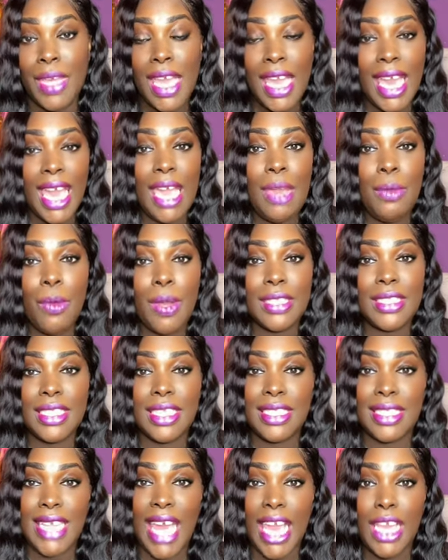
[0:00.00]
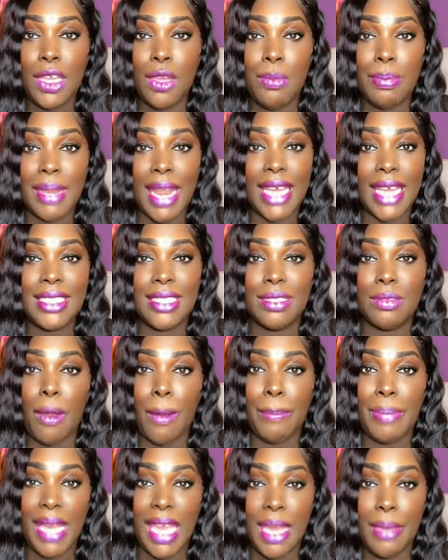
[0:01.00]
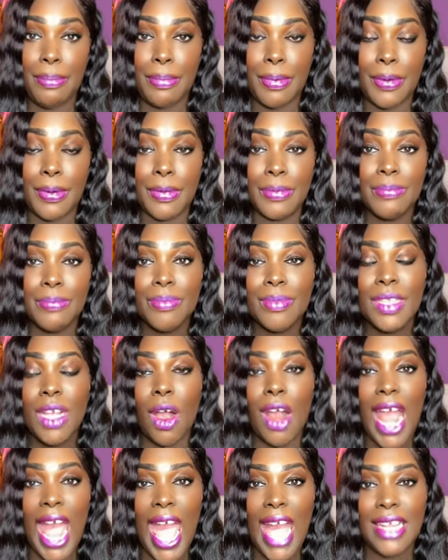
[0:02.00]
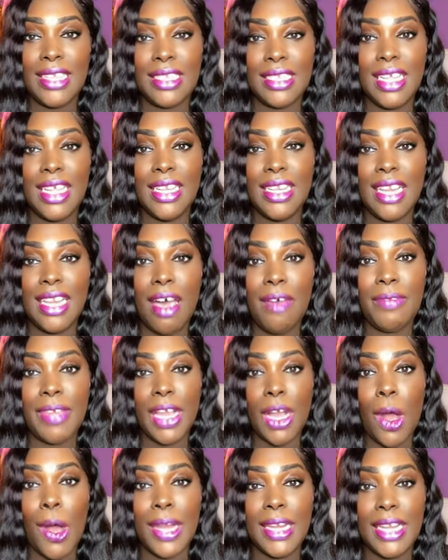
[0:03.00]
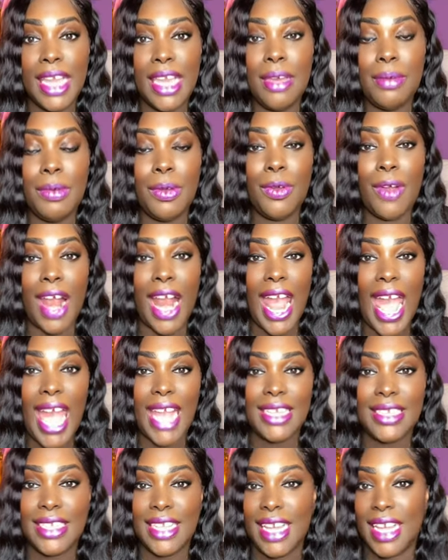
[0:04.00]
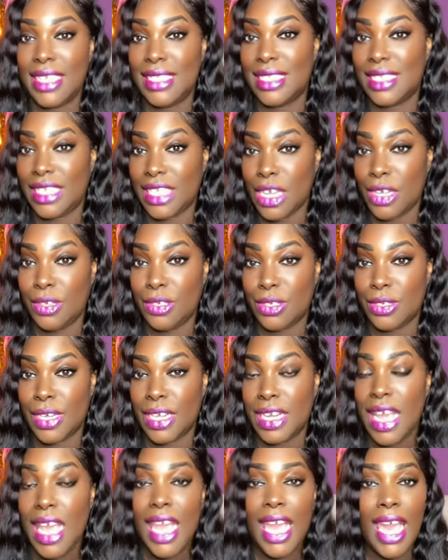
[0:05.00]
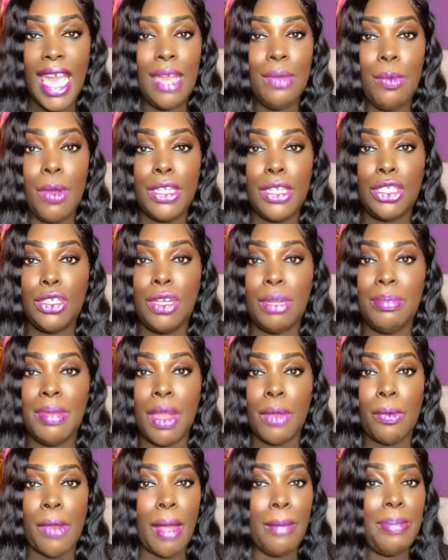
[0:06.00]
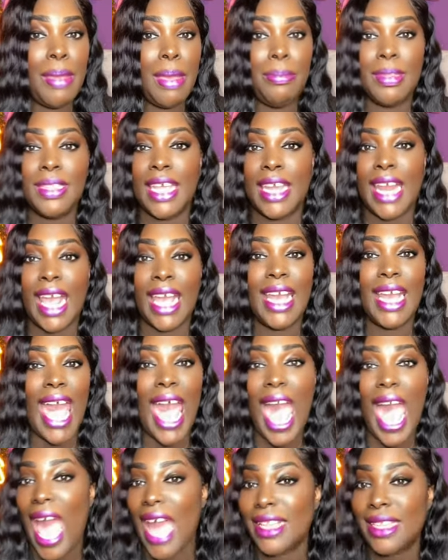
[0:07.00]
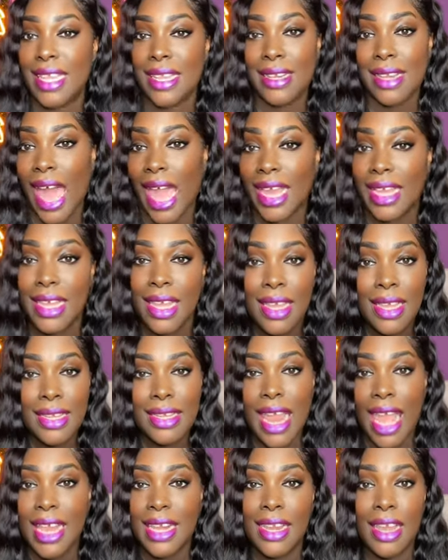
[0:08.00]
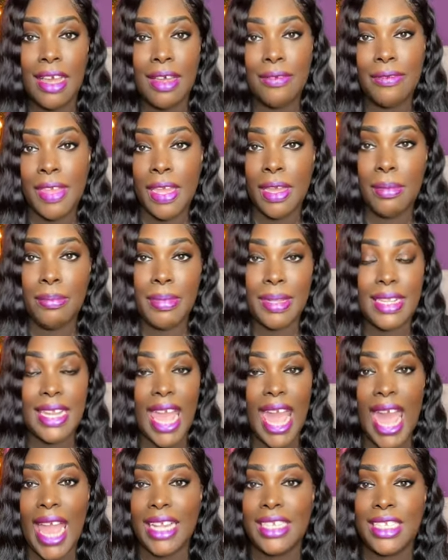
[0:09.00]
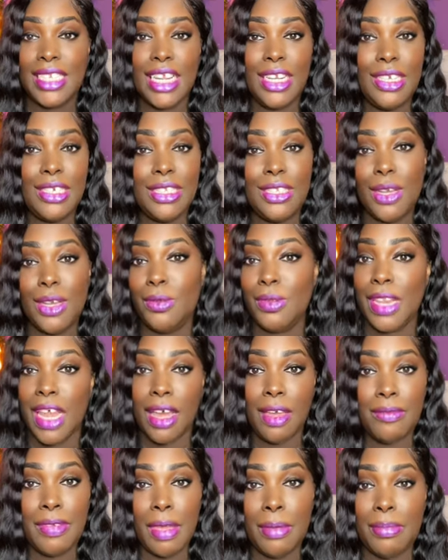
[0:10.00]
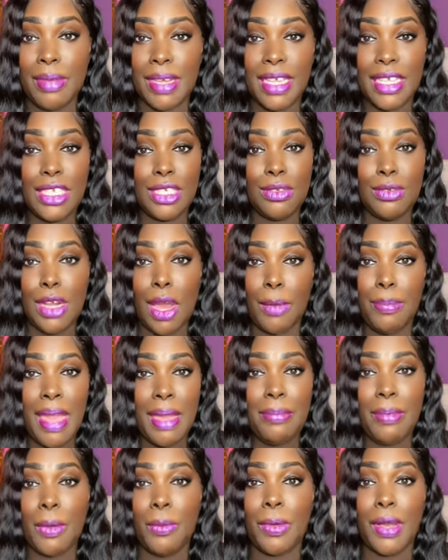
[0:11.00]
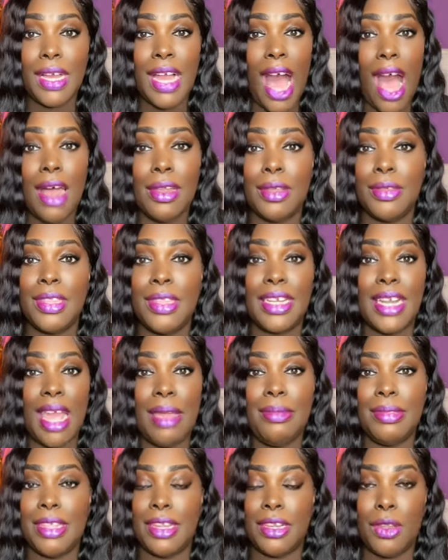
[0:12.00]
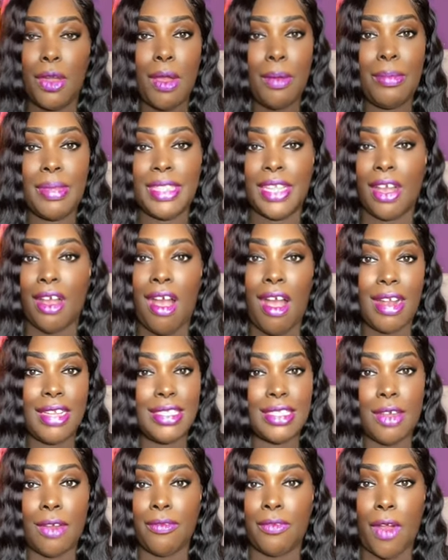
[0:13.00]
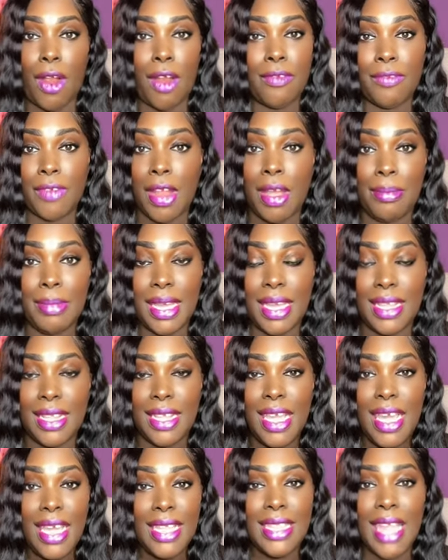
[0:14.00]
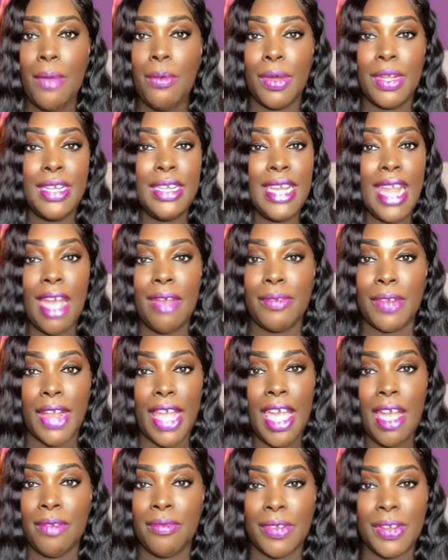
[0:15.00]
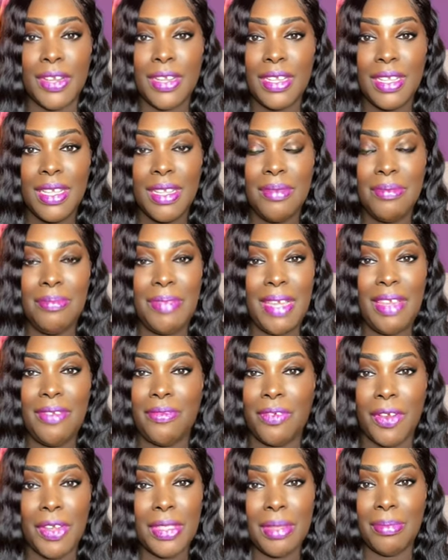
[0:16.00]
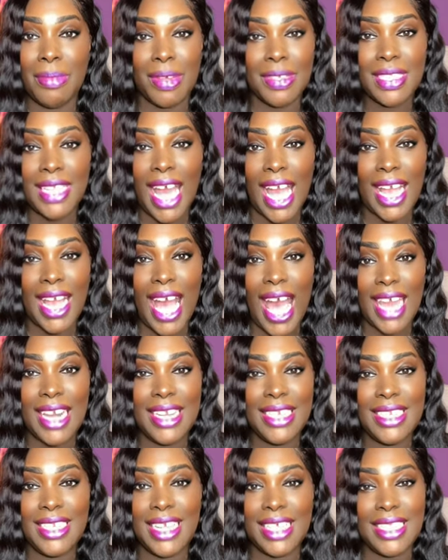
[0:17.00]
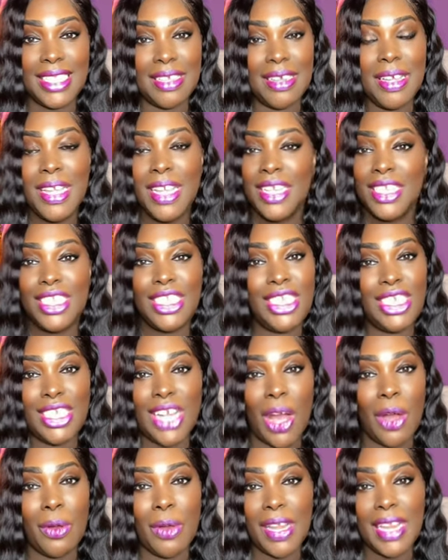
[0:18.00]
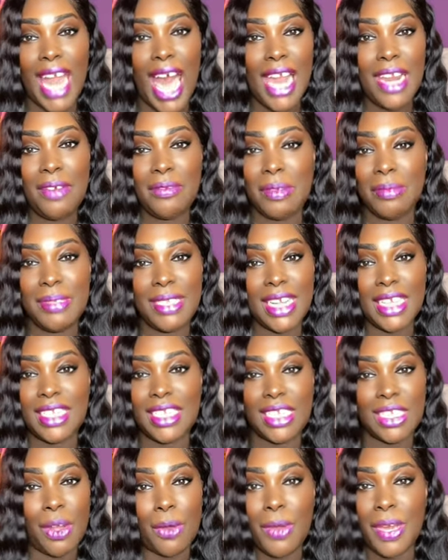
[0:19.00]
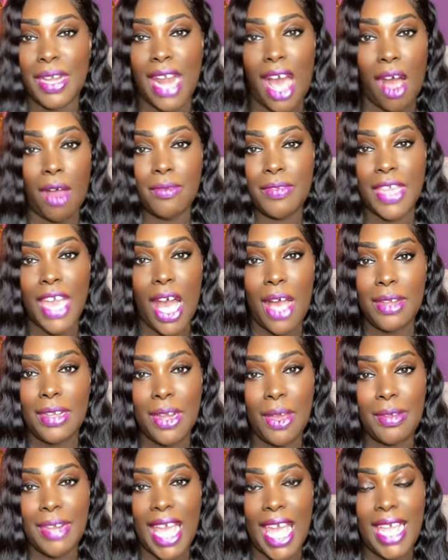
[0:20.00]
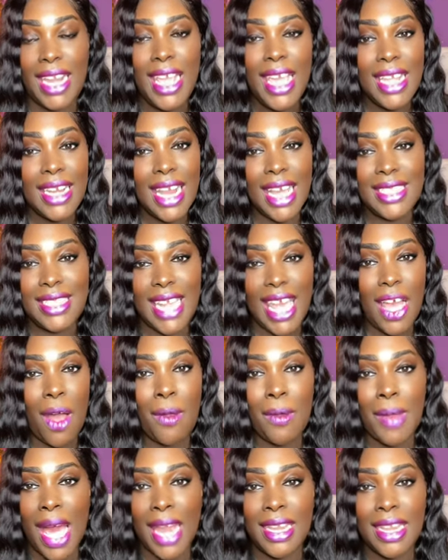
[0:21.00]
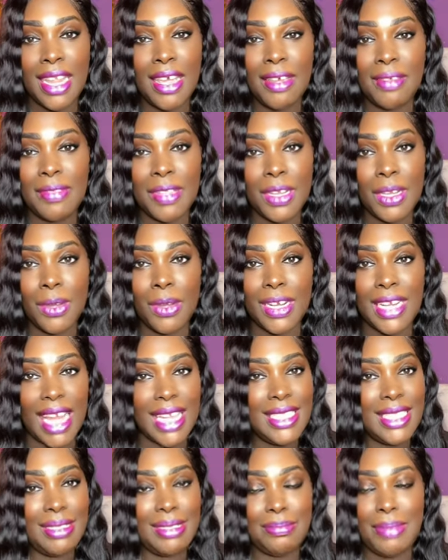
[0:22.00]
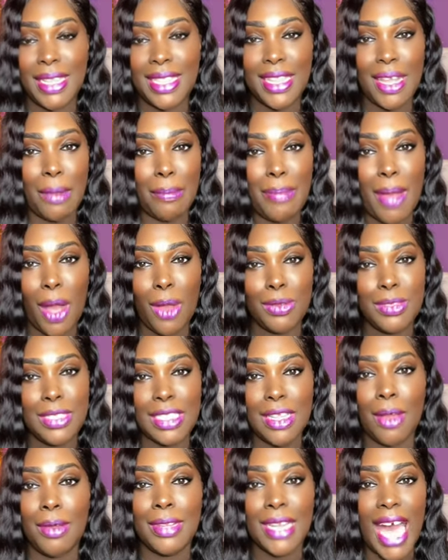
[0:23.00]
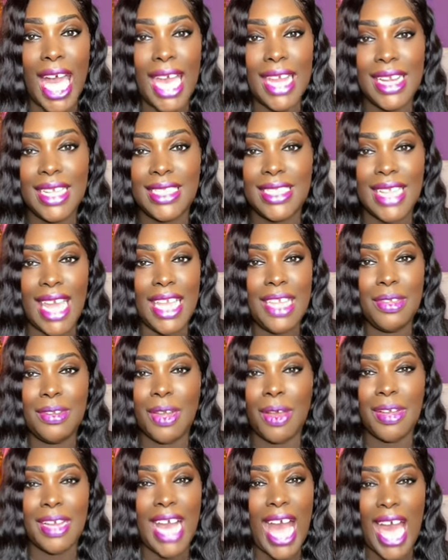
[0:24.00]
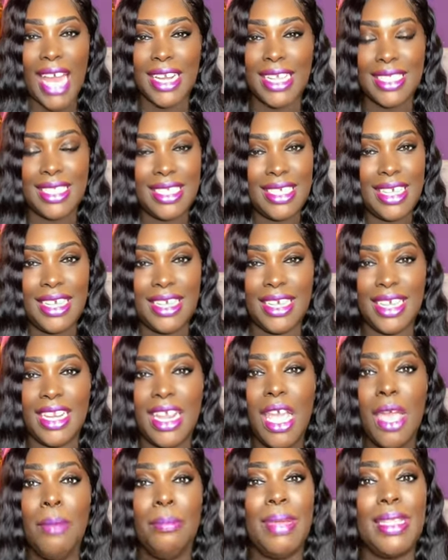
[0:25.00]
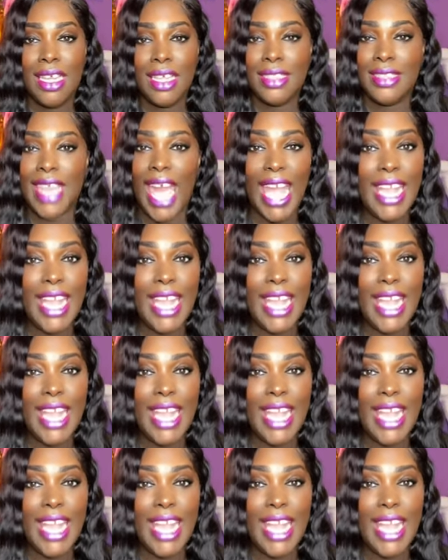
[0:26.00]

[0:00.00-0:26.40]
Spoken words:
He wants to take you places where people are actually loving on him, who are actually his children. He wants you to be around people that ain't acting like they love him, but they actually do love him. Because you know, people will call on the name of the Lord, but their hearts are far from it. They will never, ever be for the Most High God. It's just a show. A lot of them just showing off. Y'all know that. They say, oh, I love the Lord. They put their post online and say, you know, God is good, but they